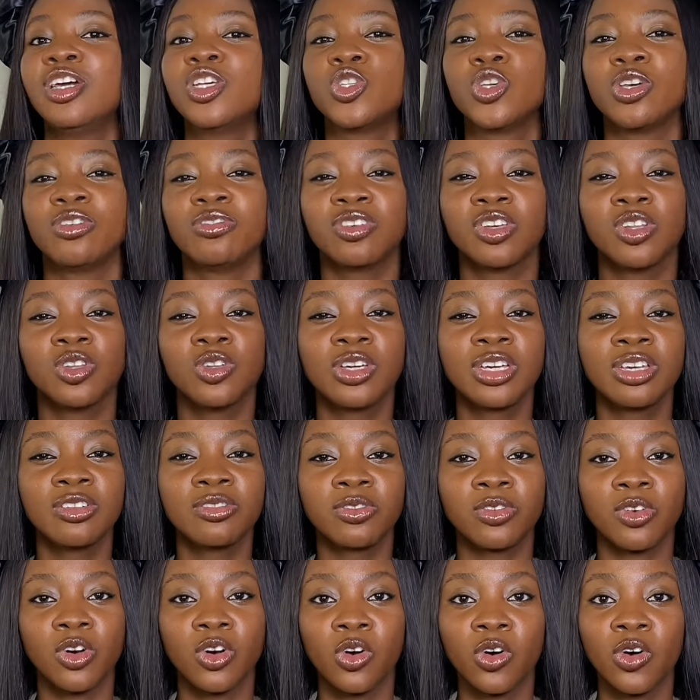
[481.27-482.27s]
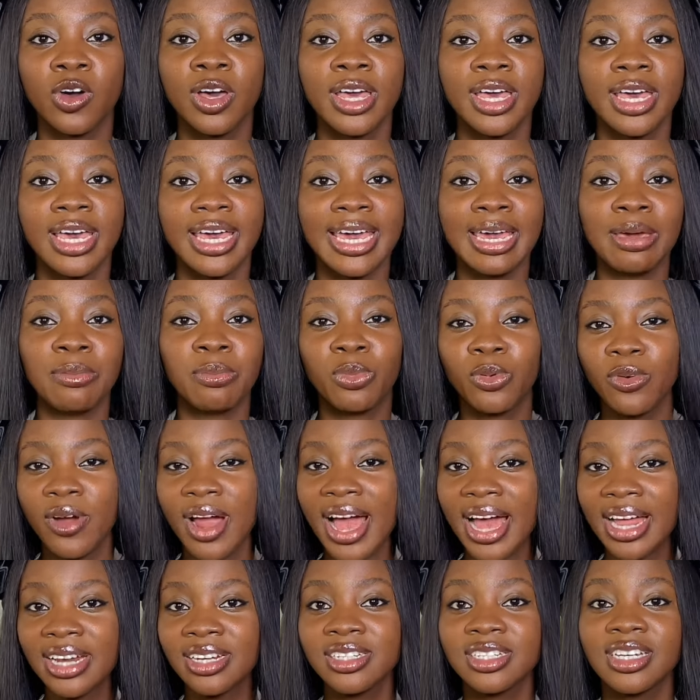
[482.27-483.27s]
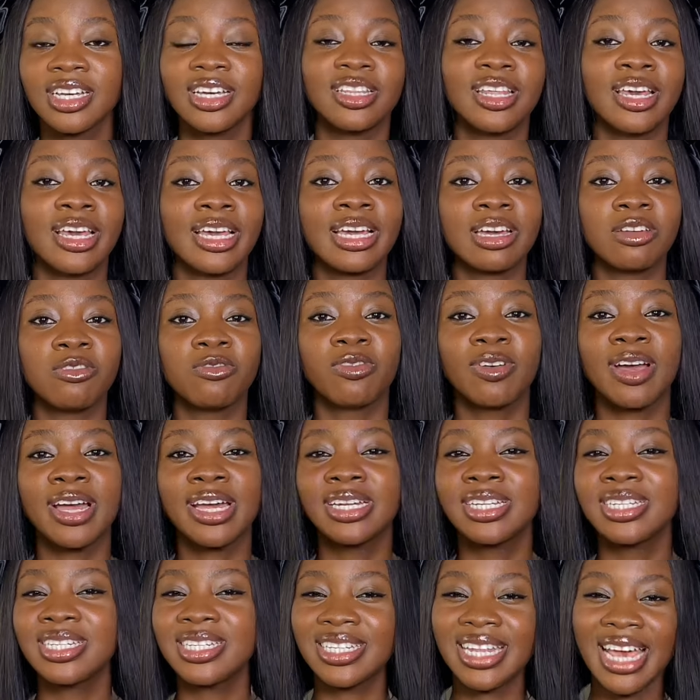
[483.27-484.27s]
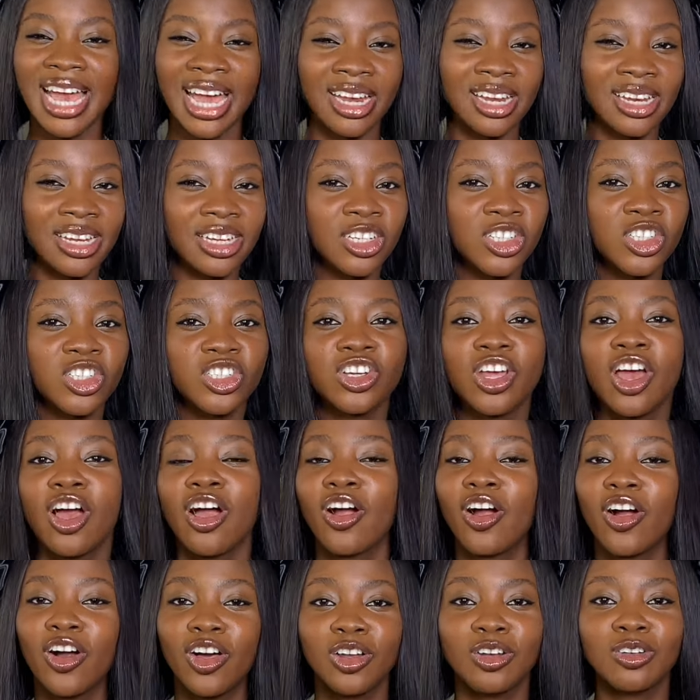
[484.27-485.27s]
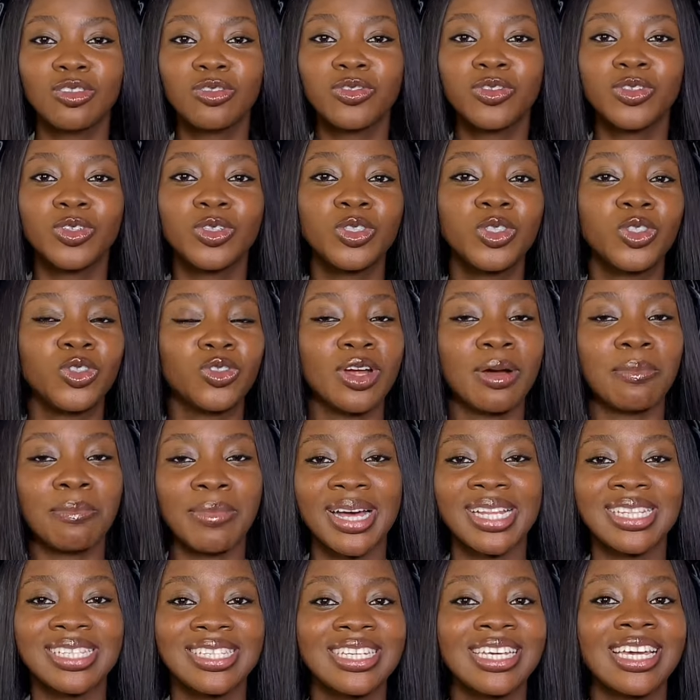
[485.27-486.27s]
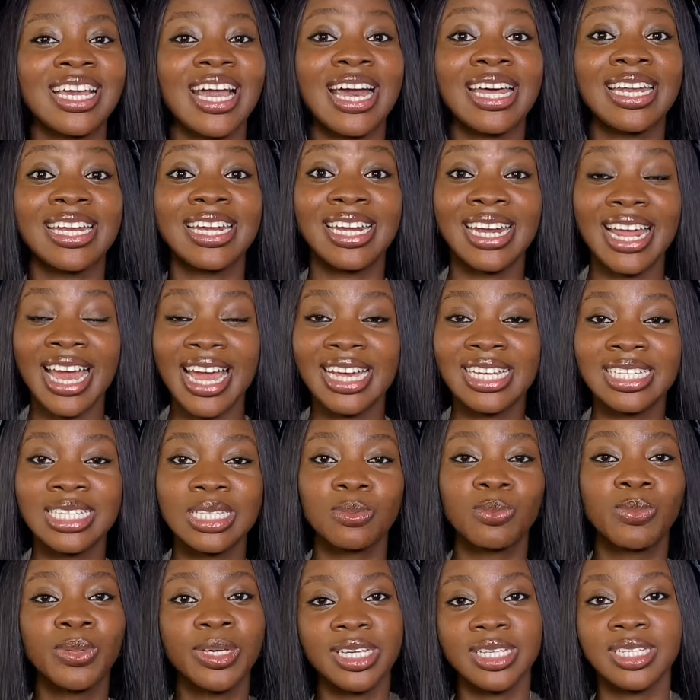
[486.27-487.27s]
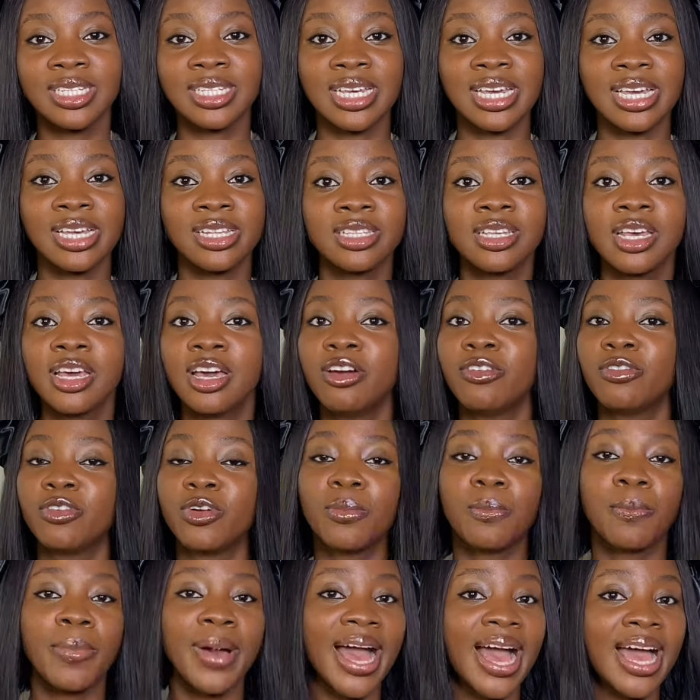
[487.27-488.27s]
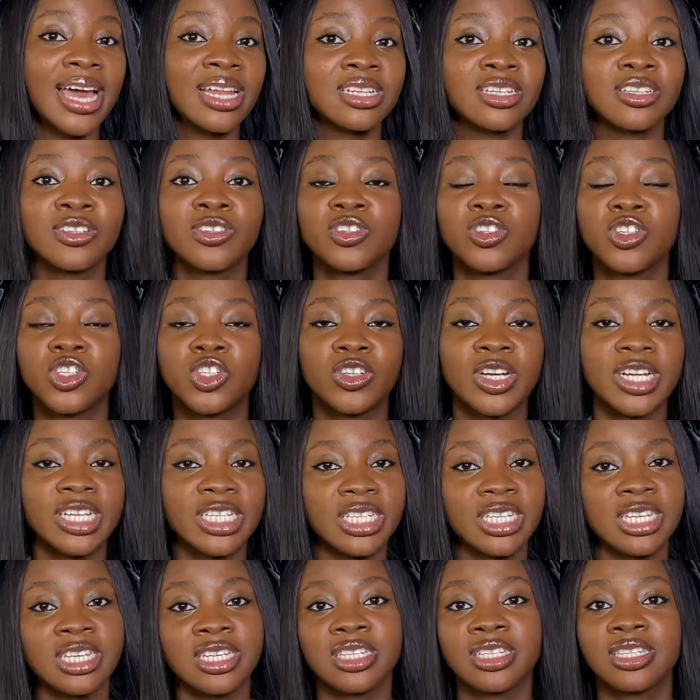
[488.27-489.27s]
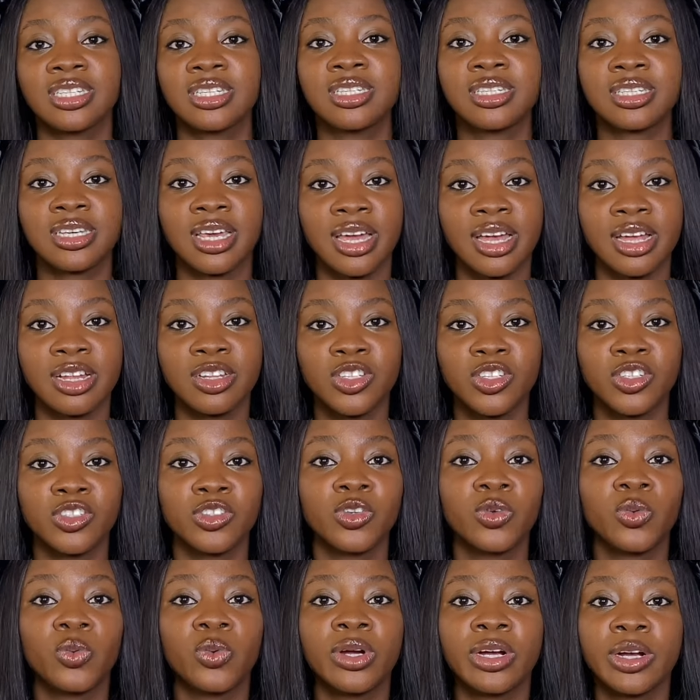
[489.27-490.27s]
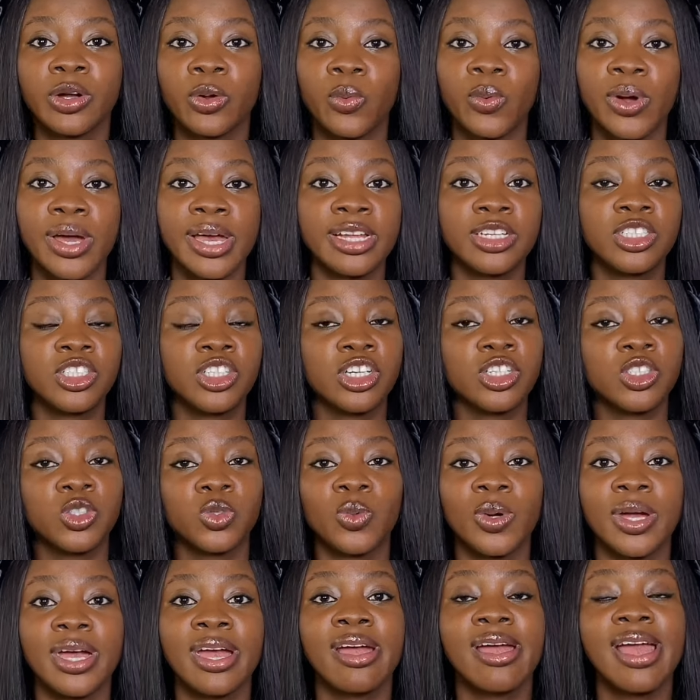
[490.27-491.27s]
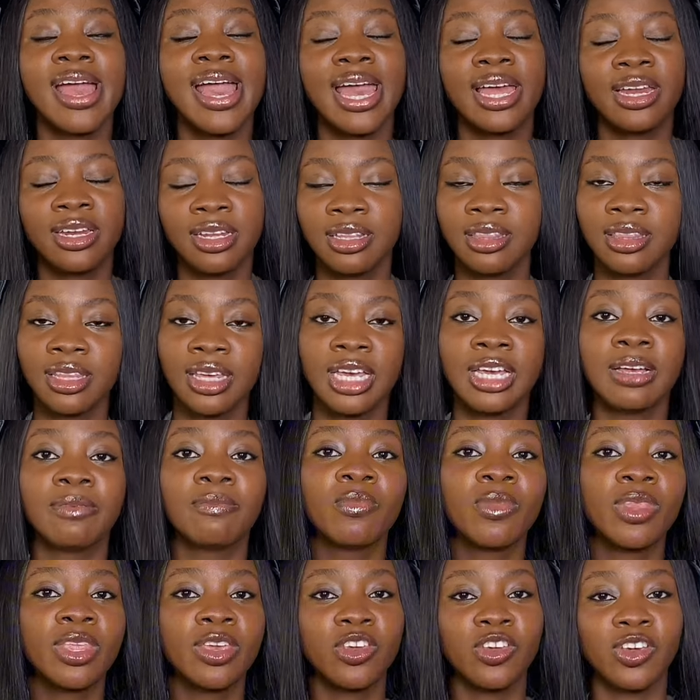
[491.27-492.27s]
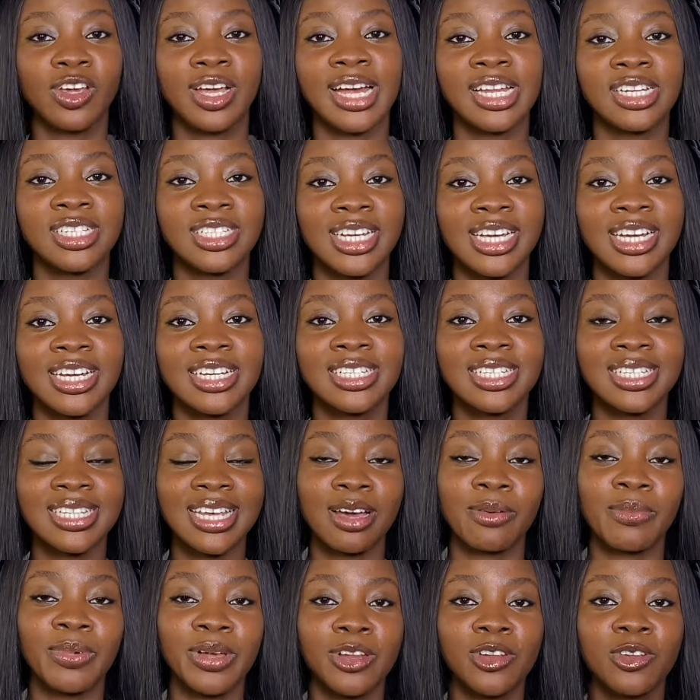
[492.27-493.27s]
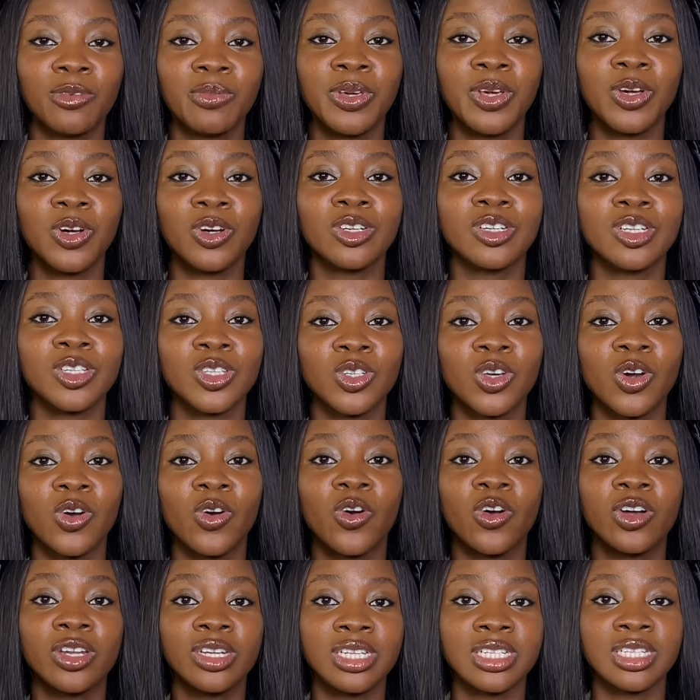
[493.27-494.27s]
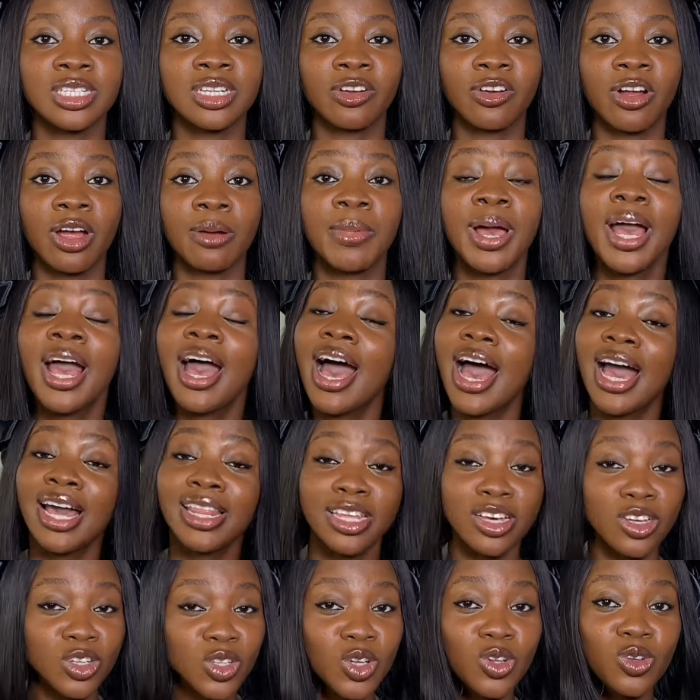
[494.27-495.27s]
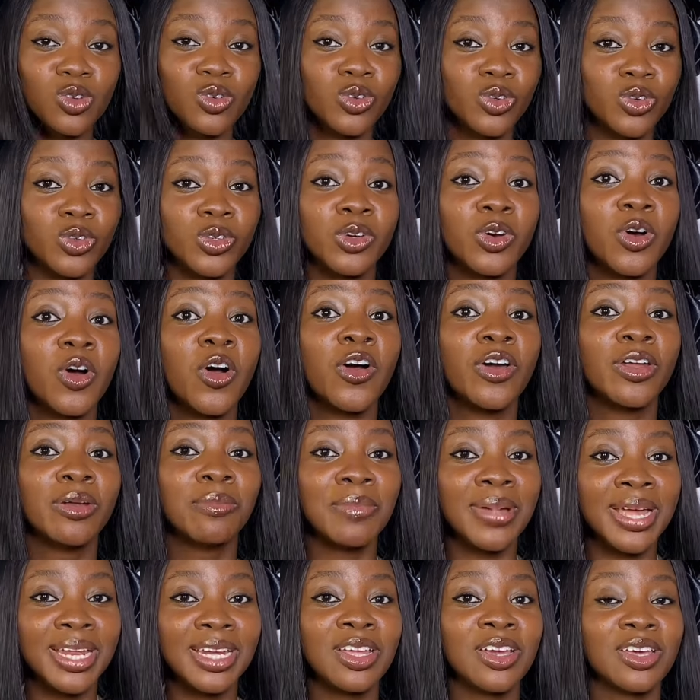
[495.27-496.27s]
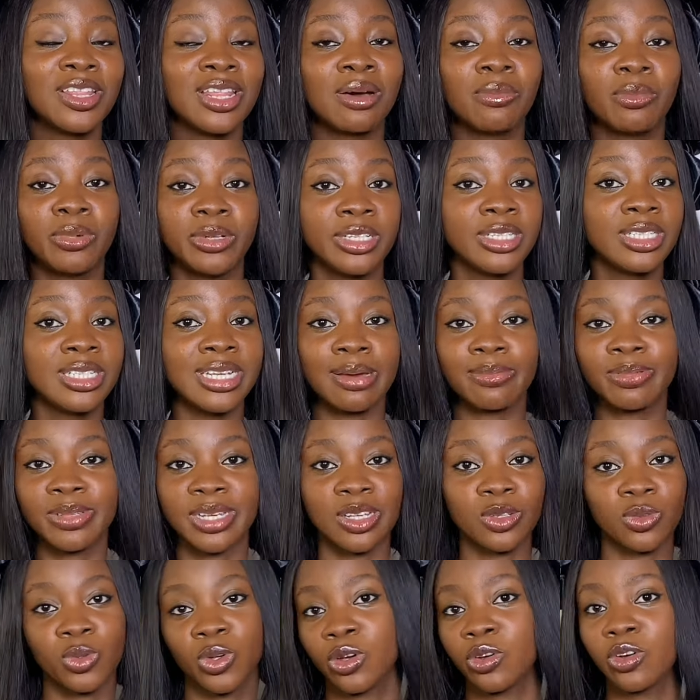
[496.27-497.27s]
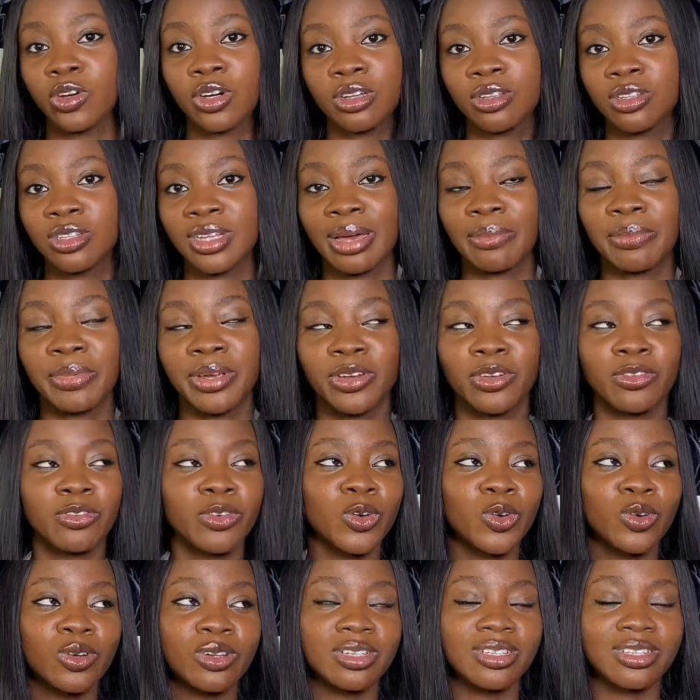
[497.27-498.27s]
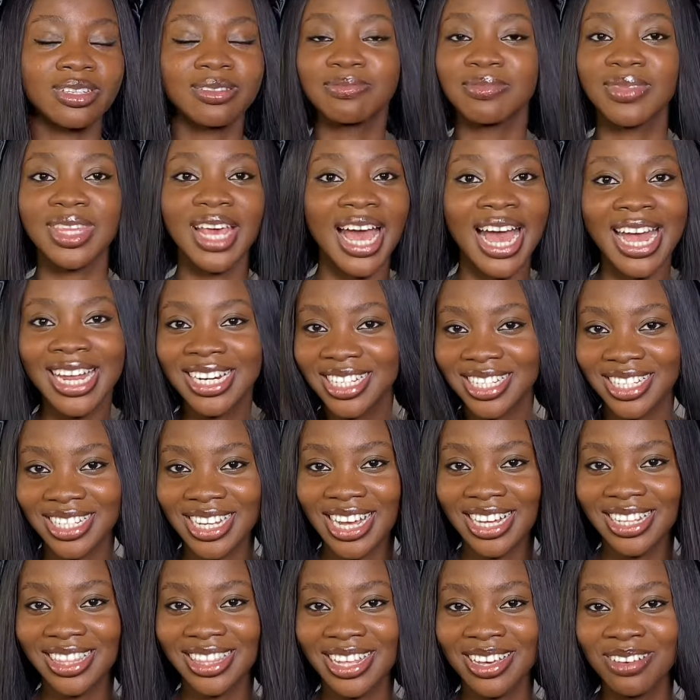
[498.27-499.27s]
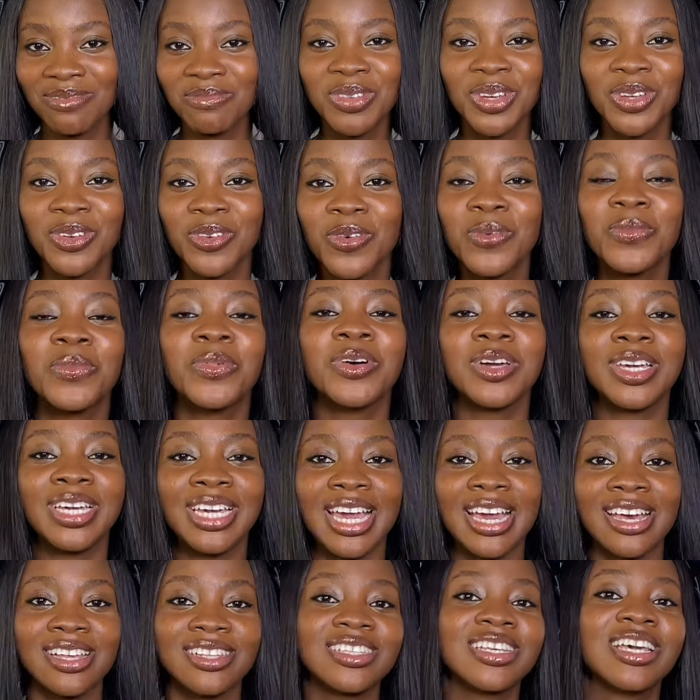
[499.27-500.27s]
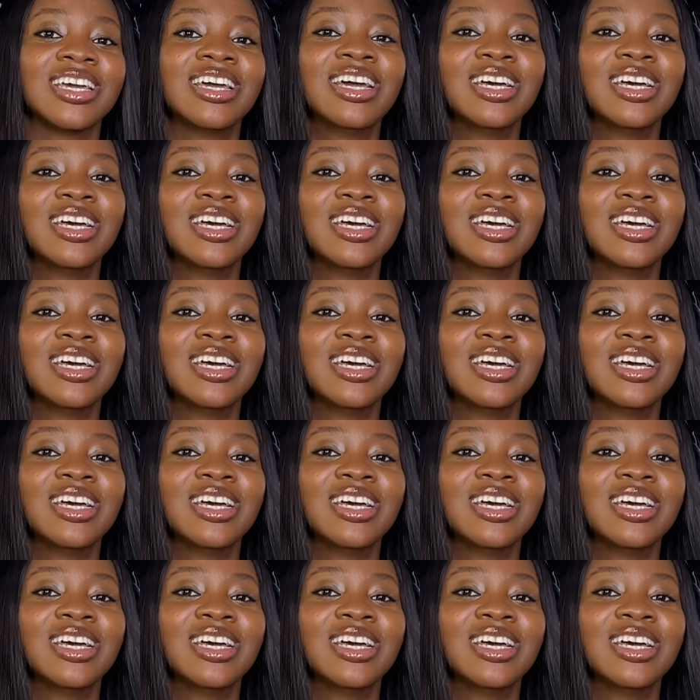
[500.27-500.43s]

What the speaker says: So if you're looking for a brand that can find stylish, colorful, dramatic, and nice pieces from pants to dresses to skirts, you know, workwear, churchwear, anything, you can check Style by Lumi underscore on Instagram. And they also look good on many other body types as well, because I mean, of course, I designed them, you know, but yes.